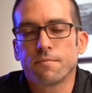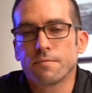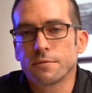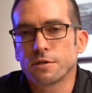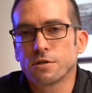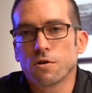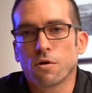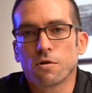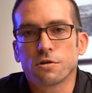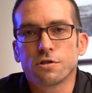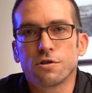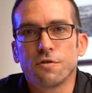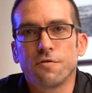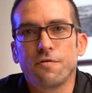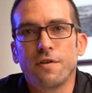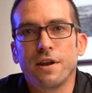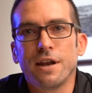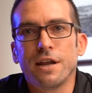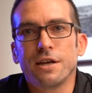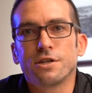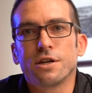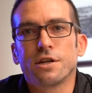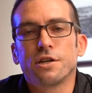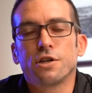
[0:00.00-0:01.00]
start to
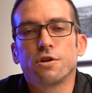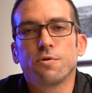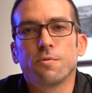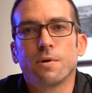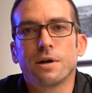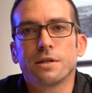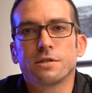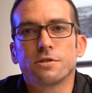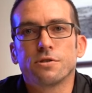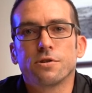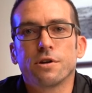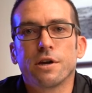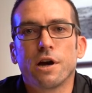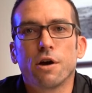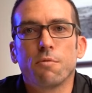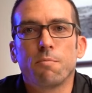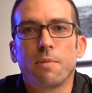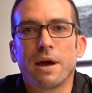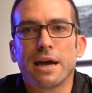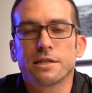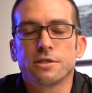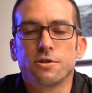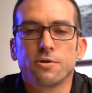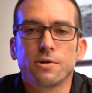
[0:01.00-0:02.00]
finish and you want to go
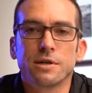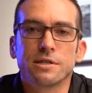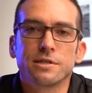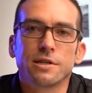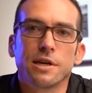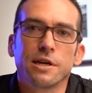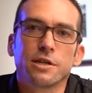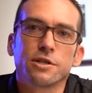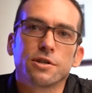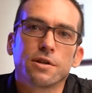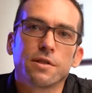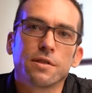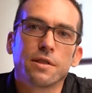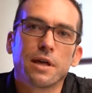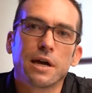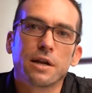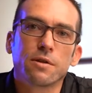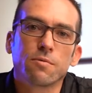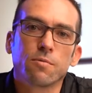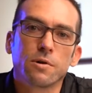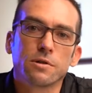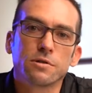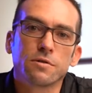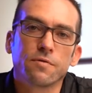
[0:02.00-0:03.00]
back to a section that
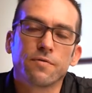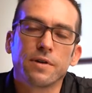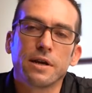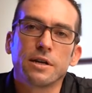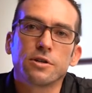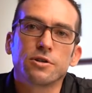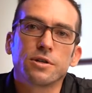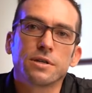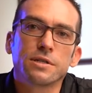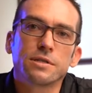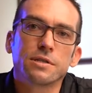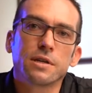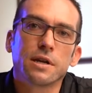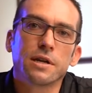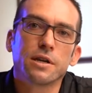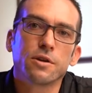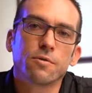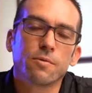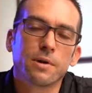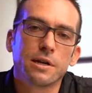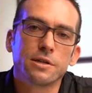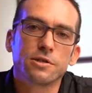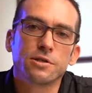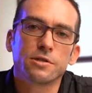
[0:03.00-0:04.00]
was of interest and you
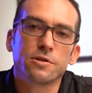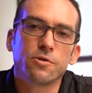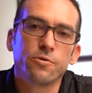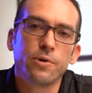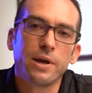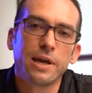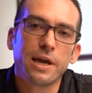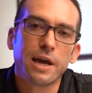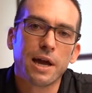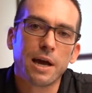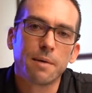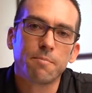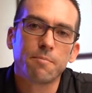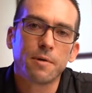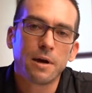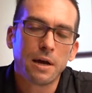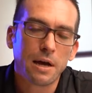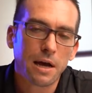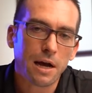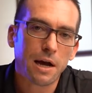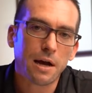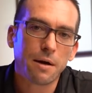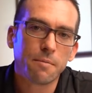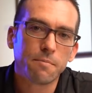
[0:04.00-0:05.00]
want to just recap,
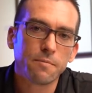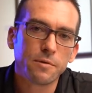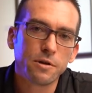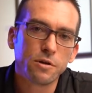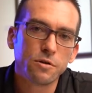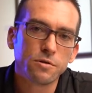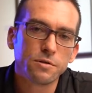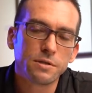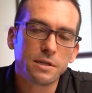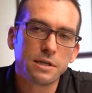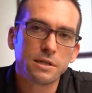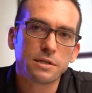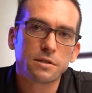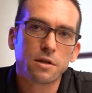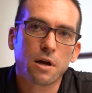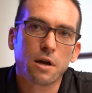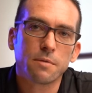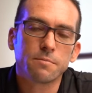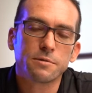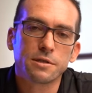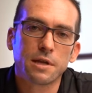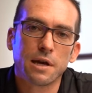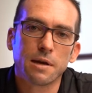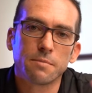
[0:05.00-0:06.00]
use these
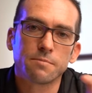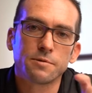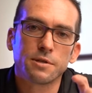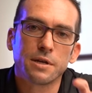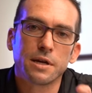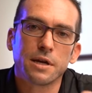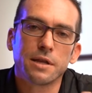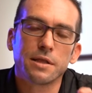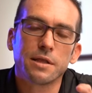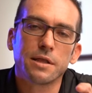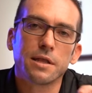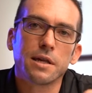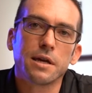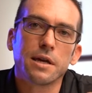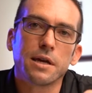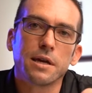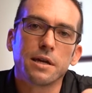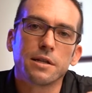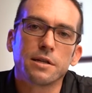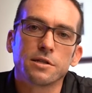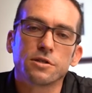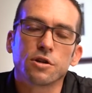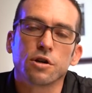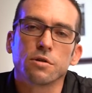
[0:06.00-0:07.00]
timestamps in the
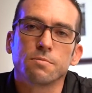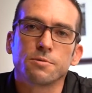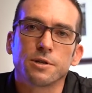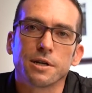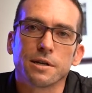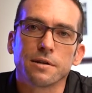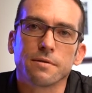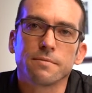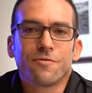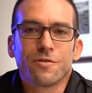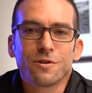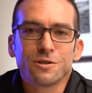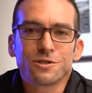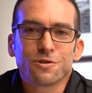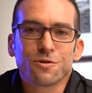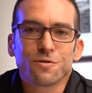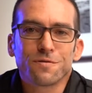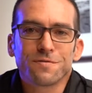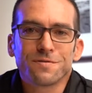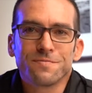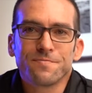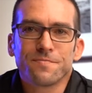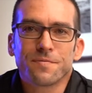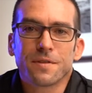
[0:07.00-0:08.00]
description. First
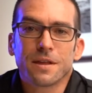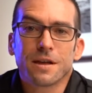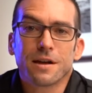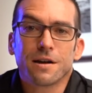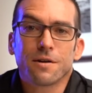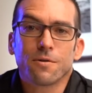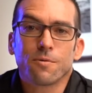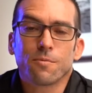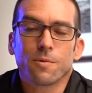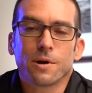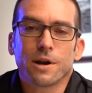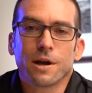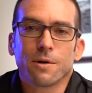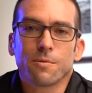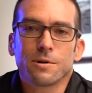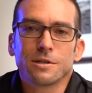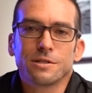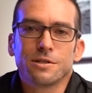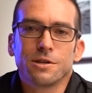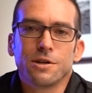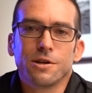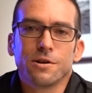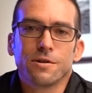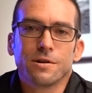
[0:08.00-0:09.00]
off, what I want
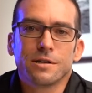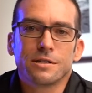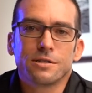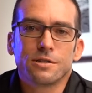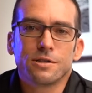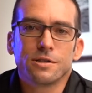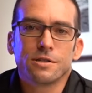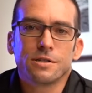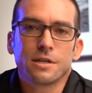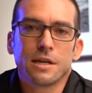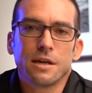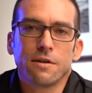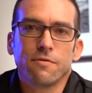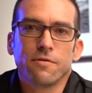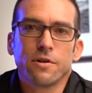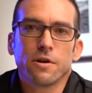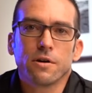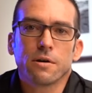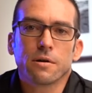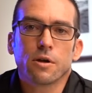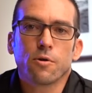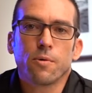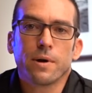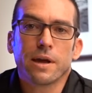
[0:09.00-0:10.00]
to do is just give you
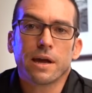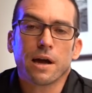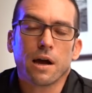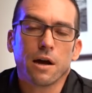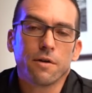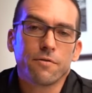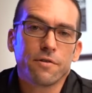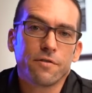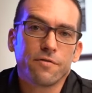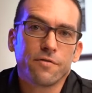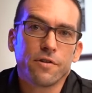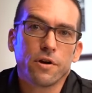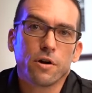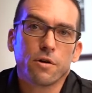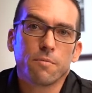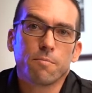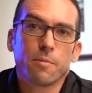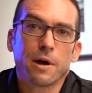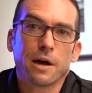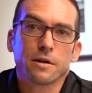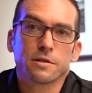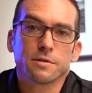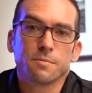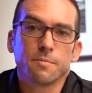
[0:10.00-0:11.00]
a quick overview
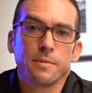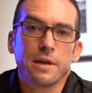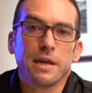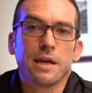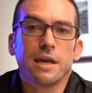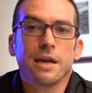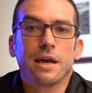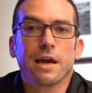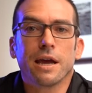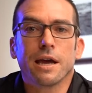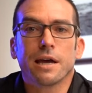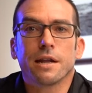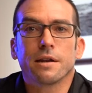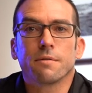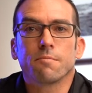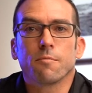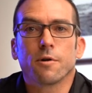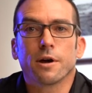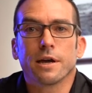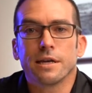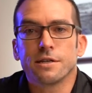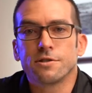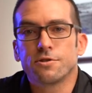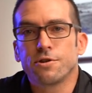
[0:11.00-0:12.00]
about me and
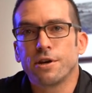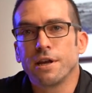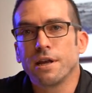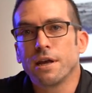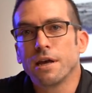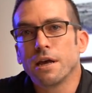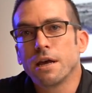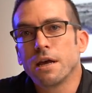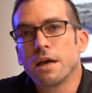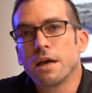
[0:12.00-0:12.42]
my history,